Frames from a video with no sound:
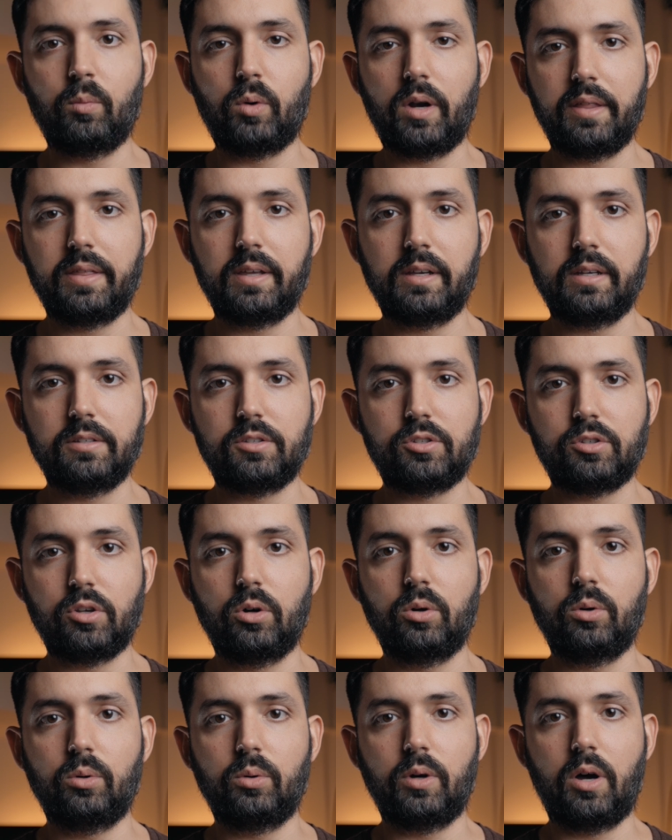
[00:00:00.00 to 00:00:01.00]
And what I think is
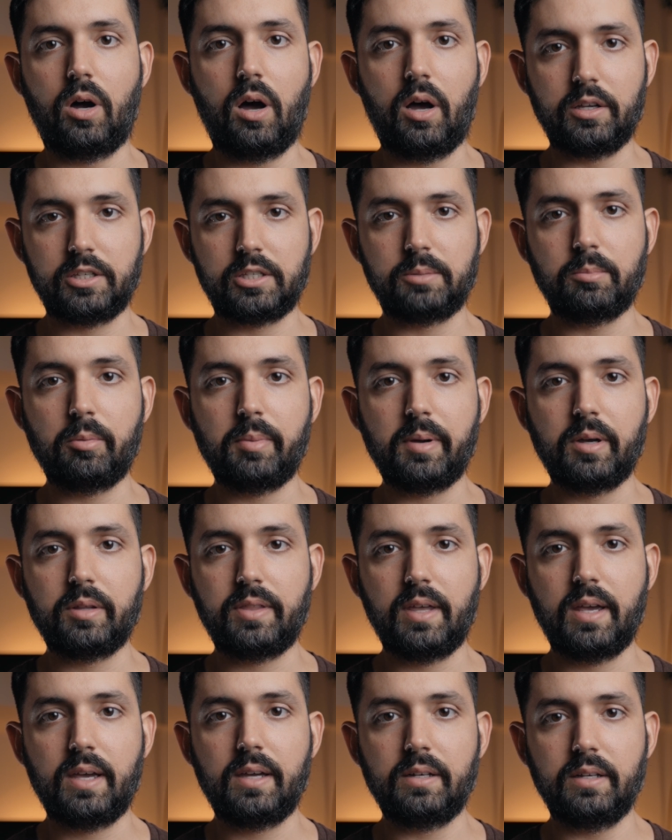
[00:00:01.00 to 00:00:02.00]
so awesome about
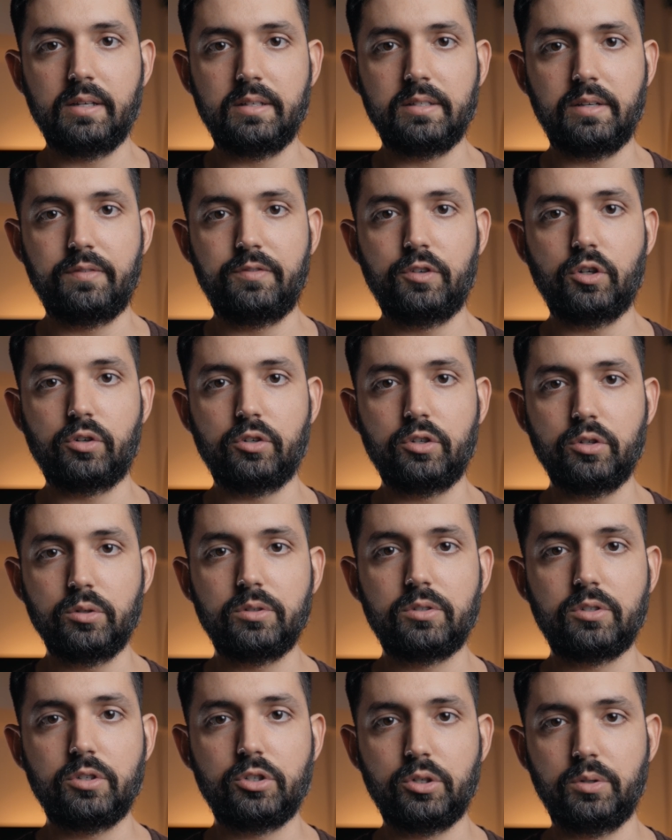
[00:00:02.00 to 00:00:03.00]
that is if you're
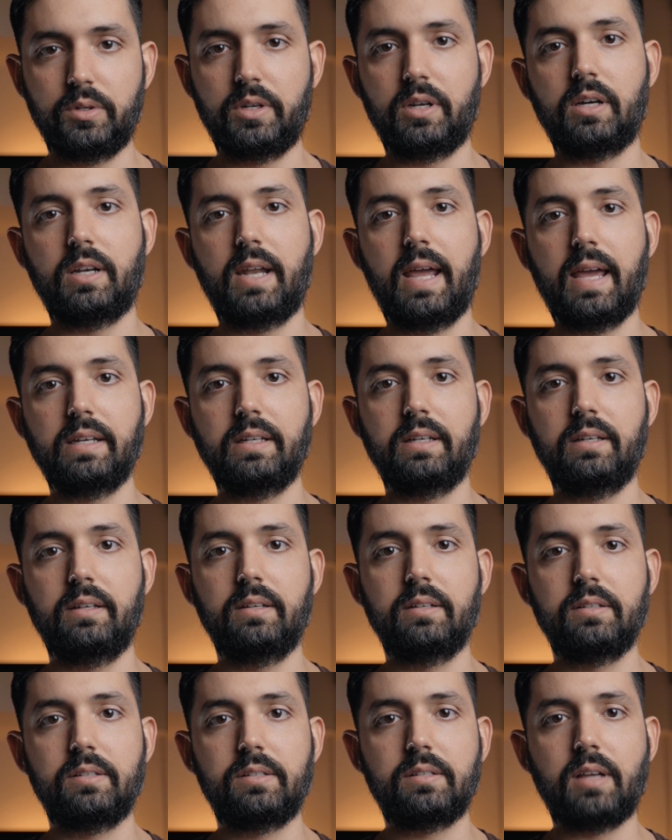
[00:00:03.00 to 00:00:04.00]
used to shooting on
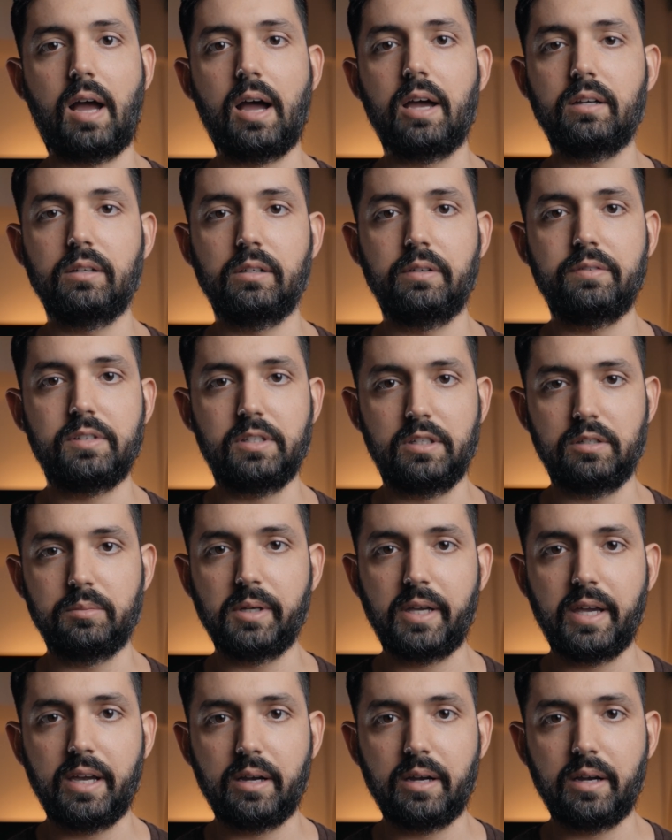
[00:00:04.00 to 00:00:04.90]
any style of cinema